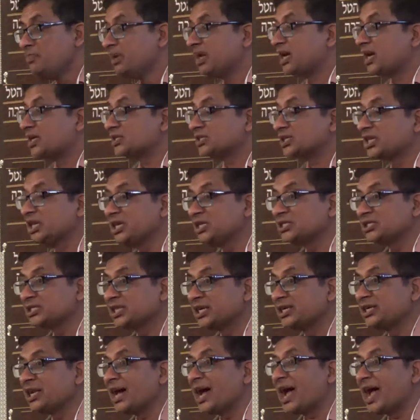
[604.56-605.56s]
Because he
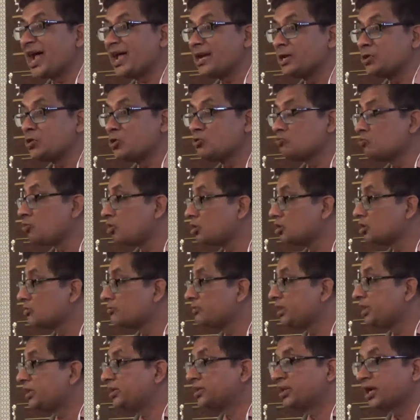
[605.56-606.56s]
said, I don't want to
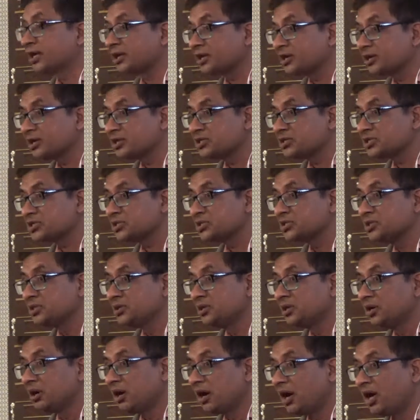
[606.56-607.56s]
meet terrorists
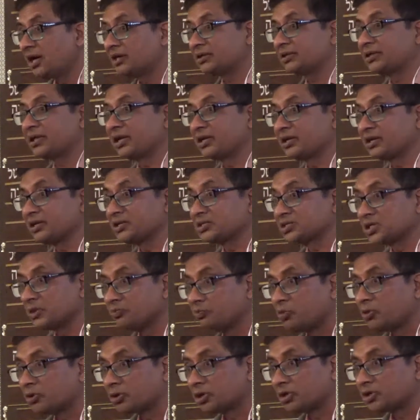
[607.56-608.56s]
or terrorist
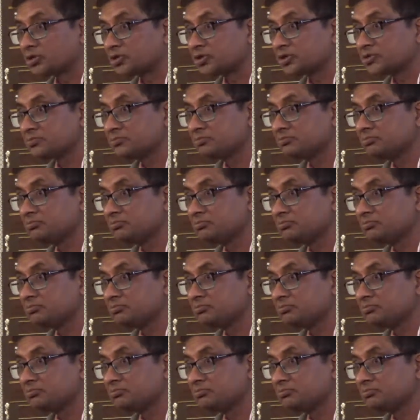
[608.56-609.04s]
supporters.